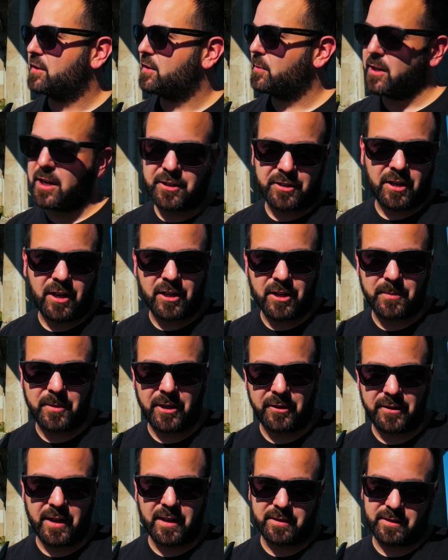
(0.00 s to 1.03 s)
So we're not talking
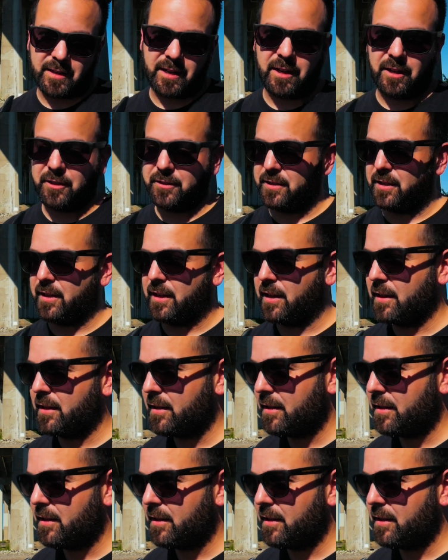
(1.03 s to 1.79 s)
about that style today.